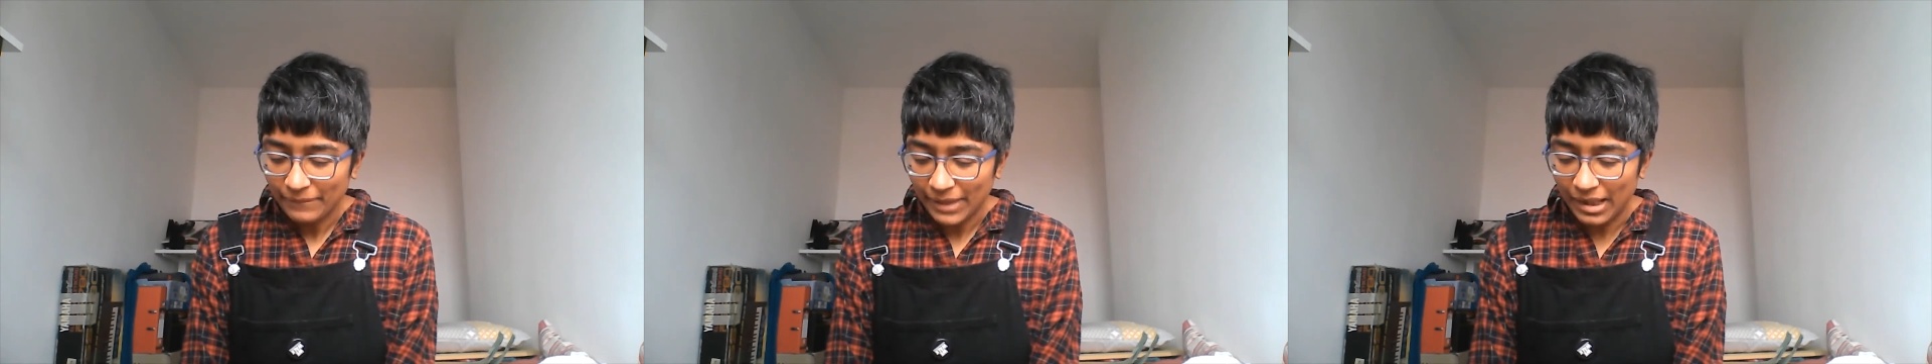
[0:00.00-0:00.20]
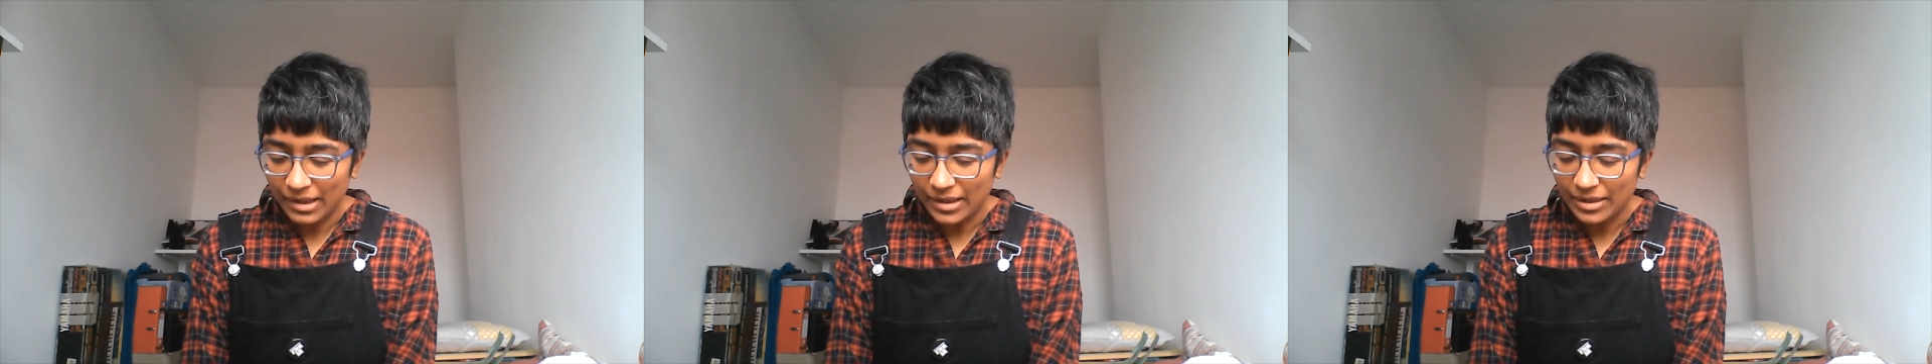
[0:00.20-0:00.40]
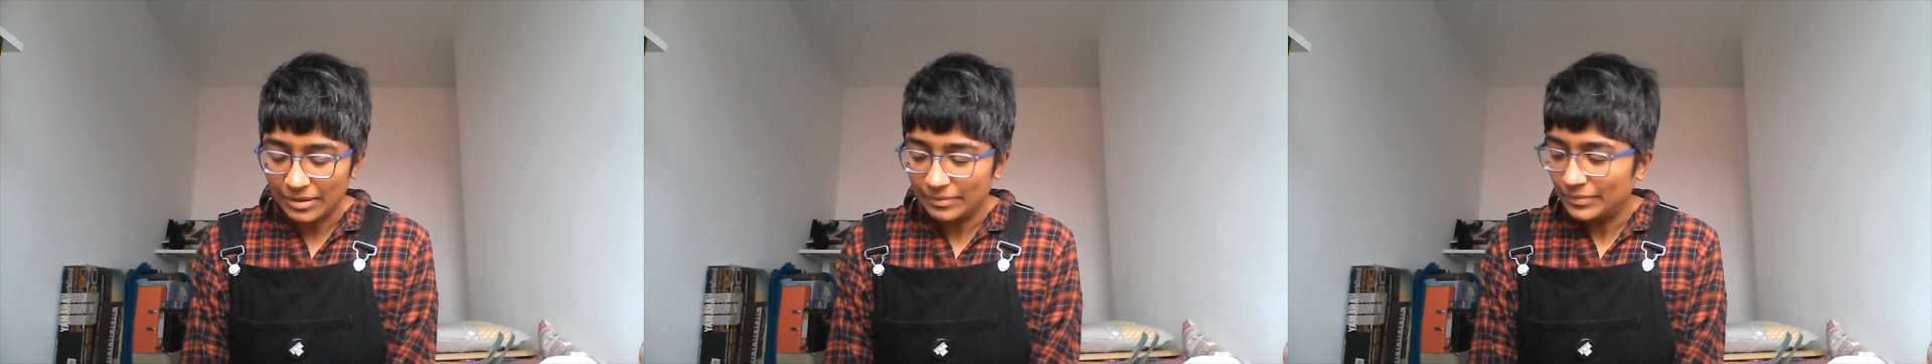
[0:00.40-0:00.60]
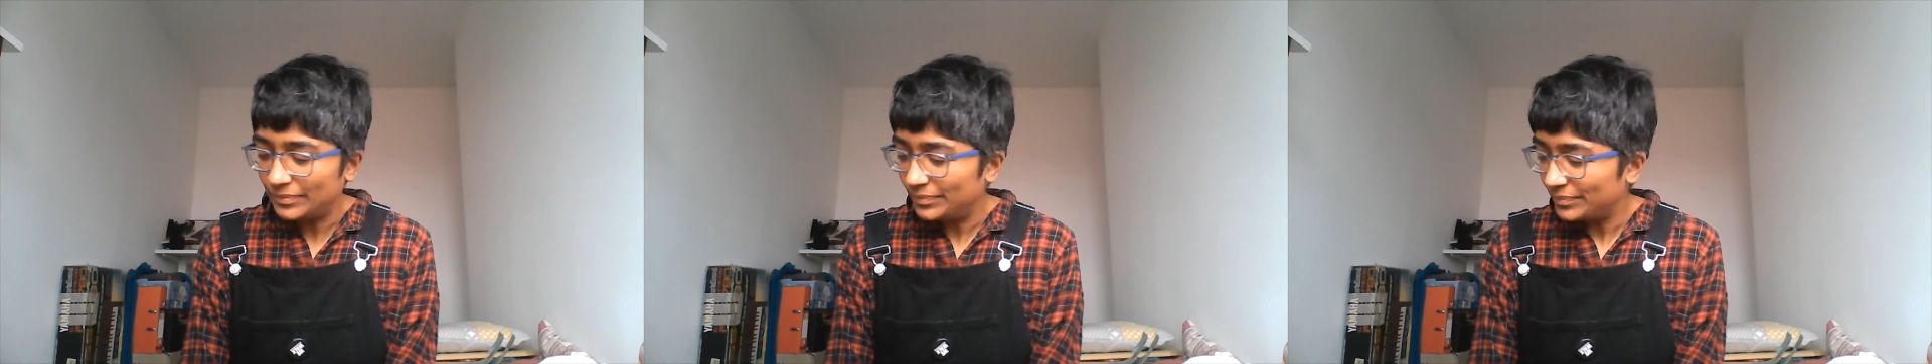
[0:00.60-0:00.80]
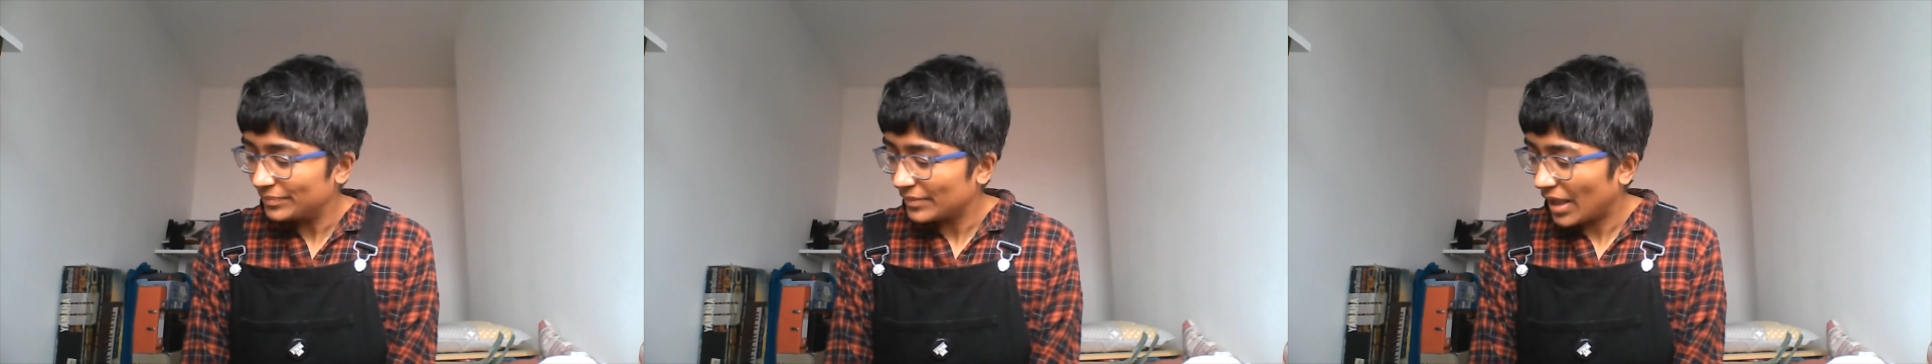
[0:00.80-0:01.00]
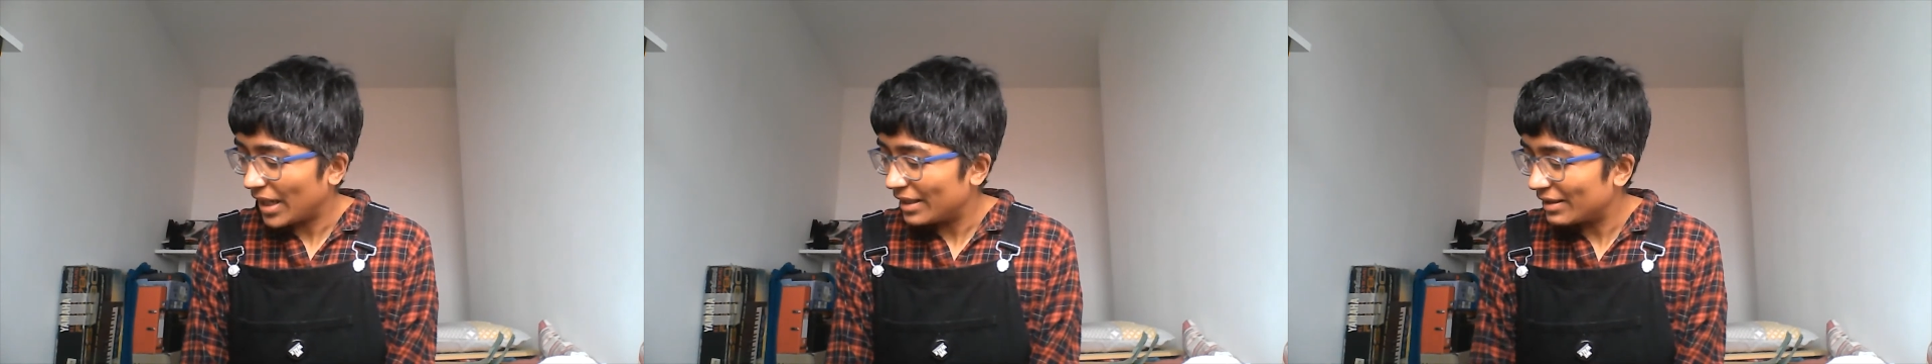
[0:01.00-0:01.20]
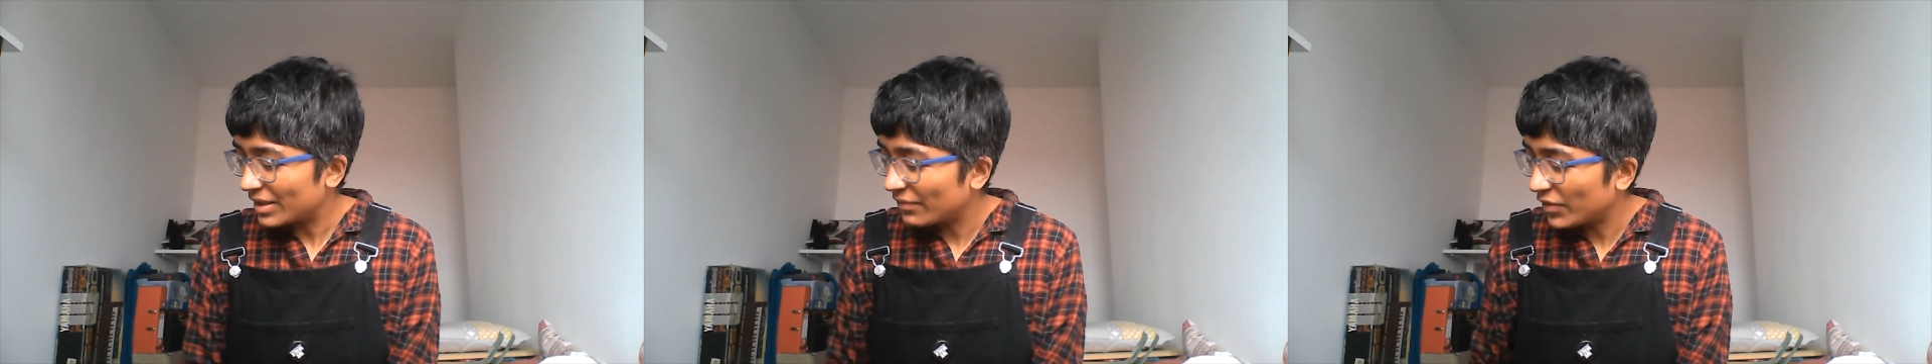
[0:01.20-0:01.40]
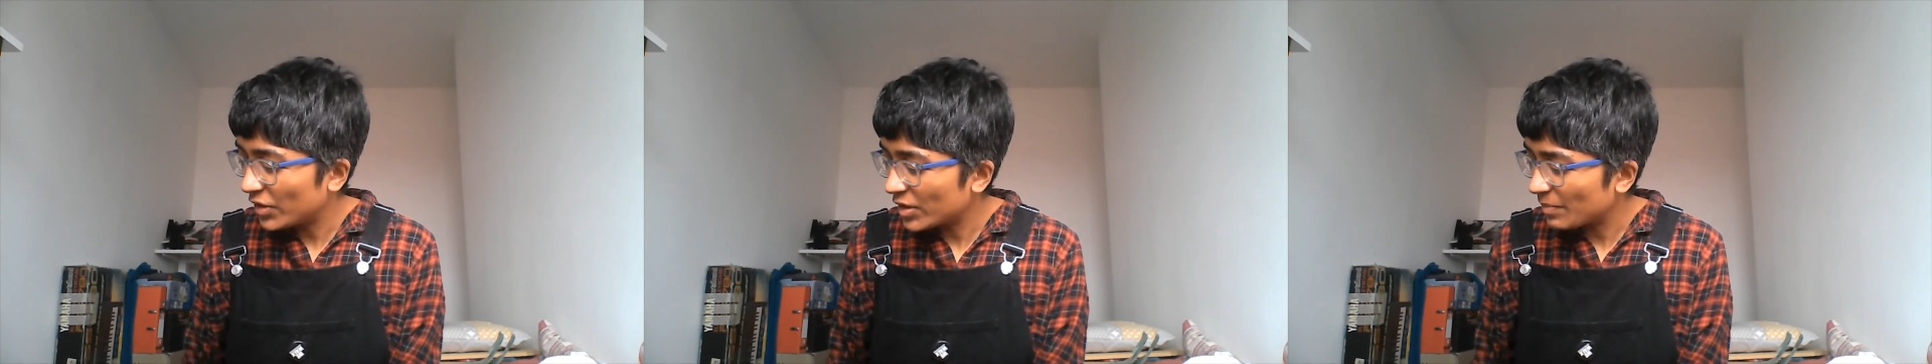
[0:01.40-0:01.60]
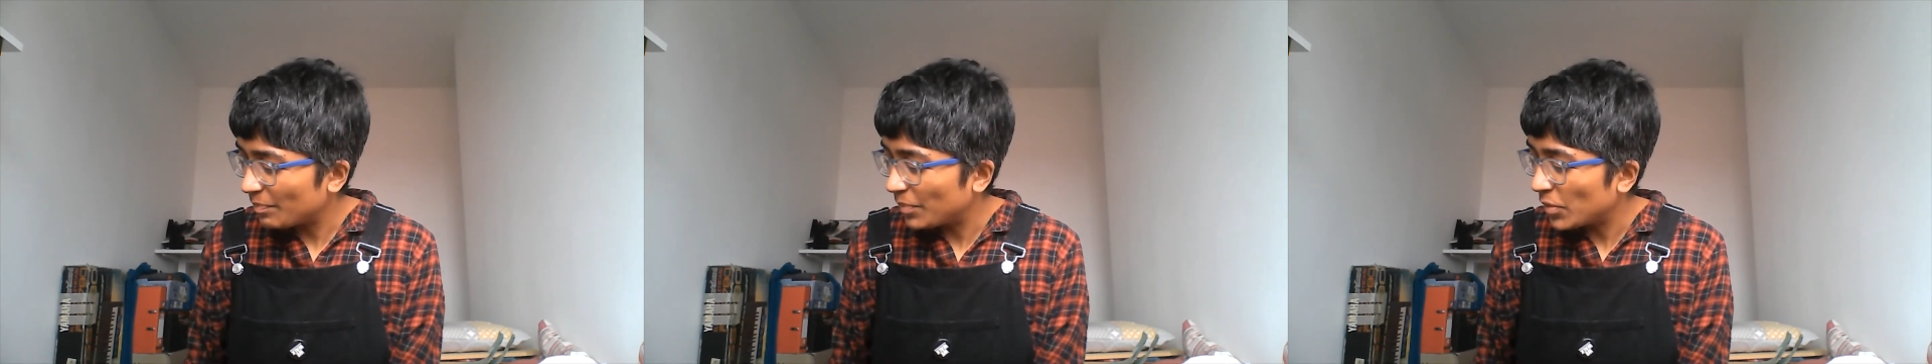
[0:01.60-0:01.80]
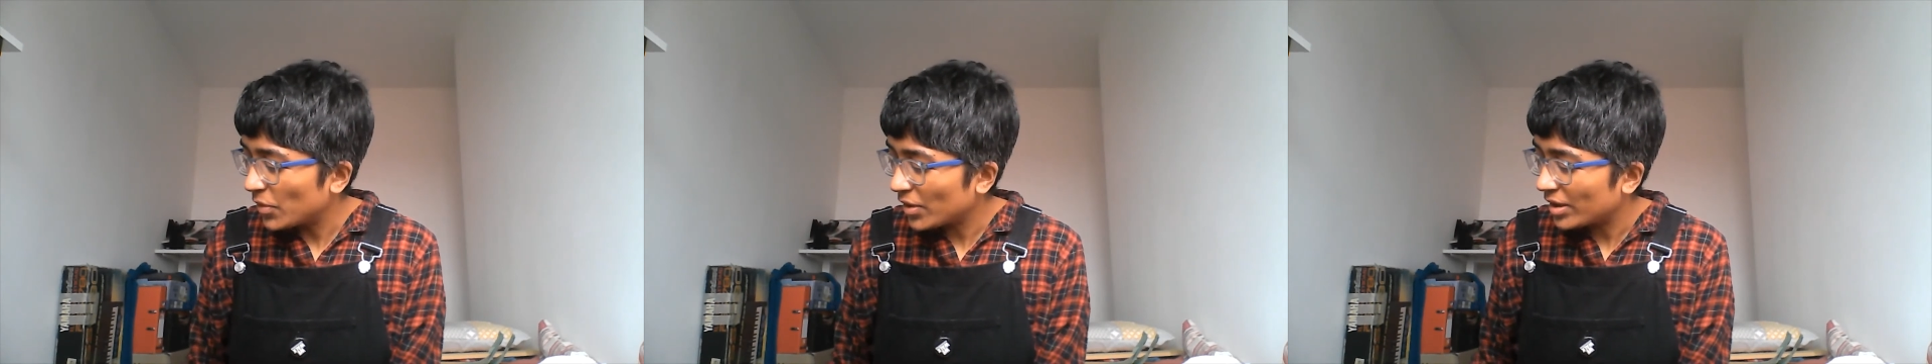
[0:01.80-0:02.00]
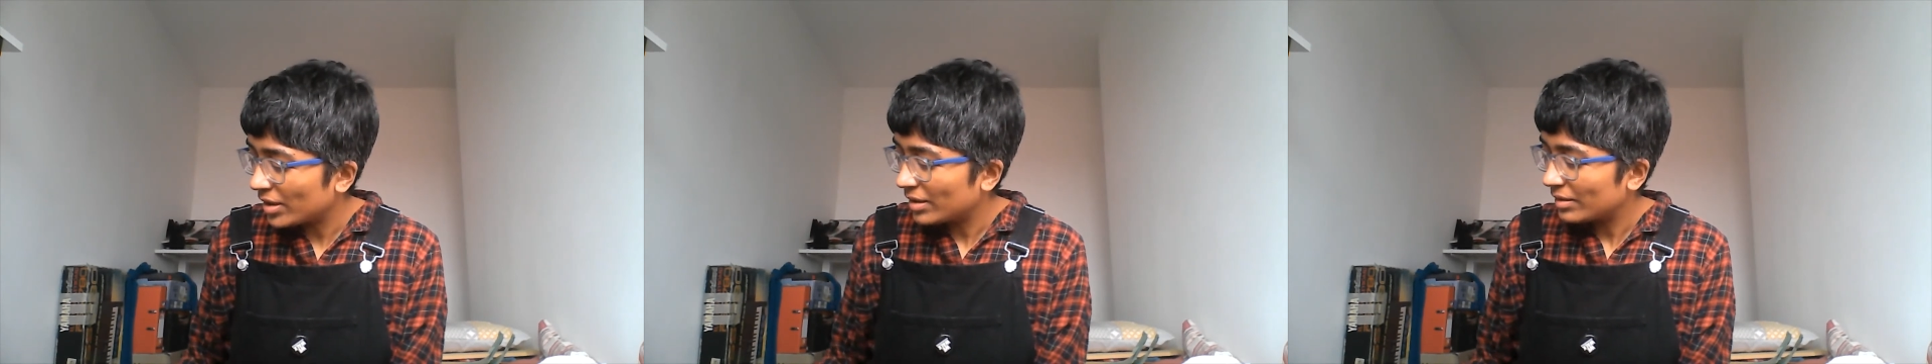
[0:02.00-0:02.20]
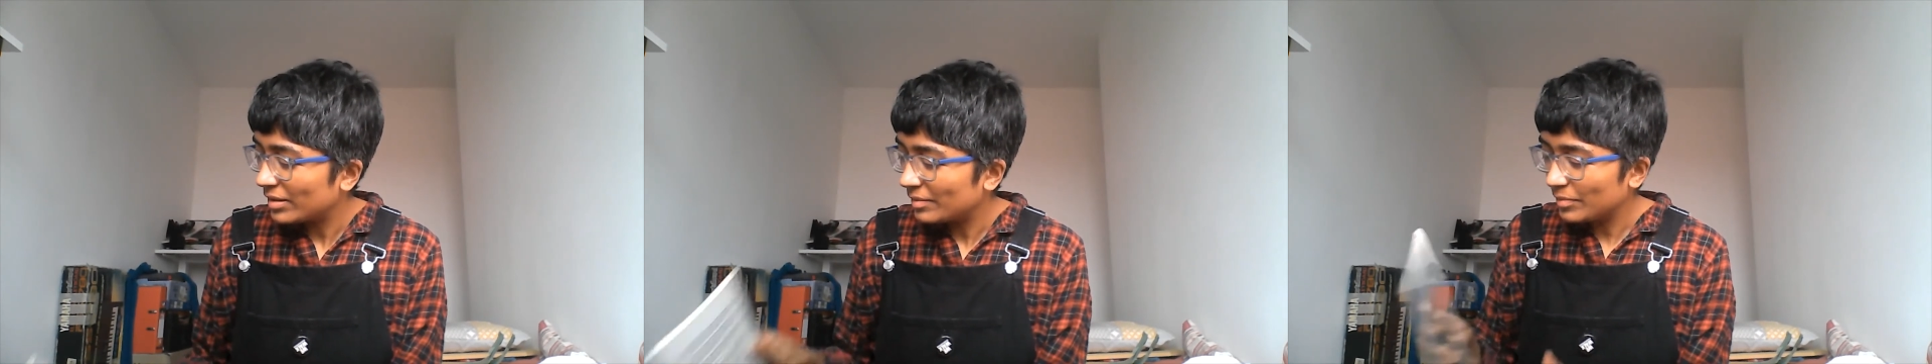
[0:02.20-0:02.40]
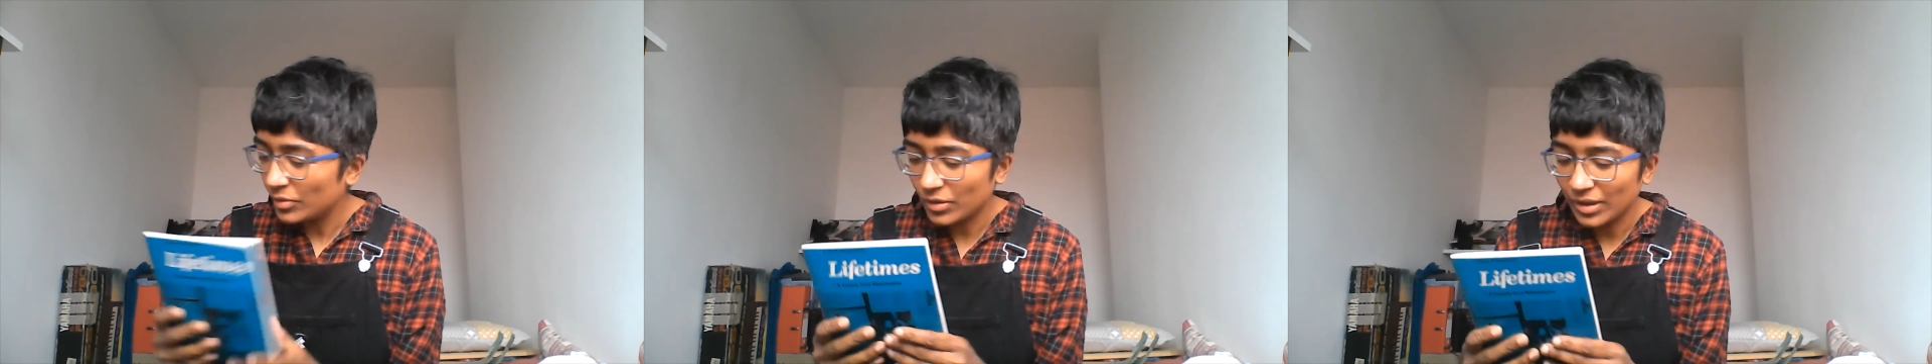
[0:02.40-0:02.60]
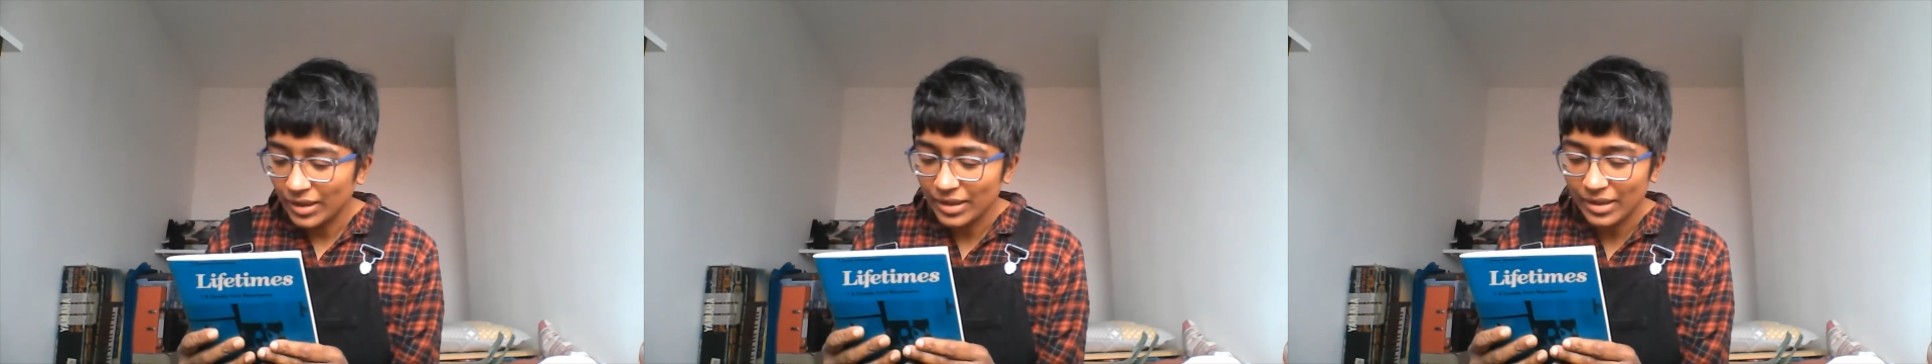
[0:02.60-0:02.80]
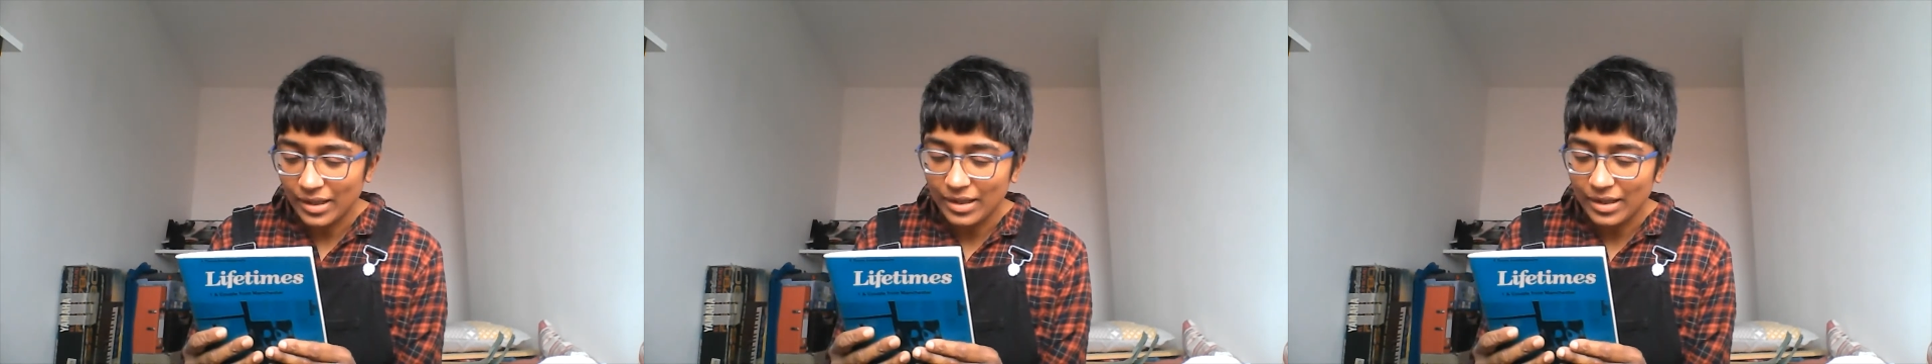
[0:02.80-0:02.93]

In this first booklet,